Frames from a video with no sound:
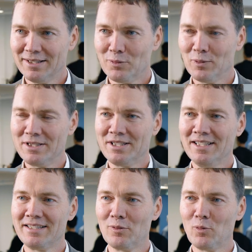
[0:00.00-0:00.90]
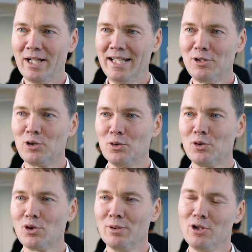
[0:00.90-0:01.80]
which is a way
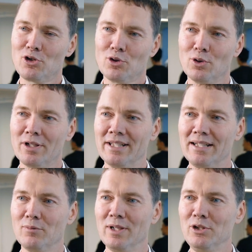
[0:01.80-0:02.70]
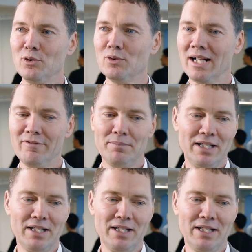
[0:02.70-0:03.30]
to ensure that when you have a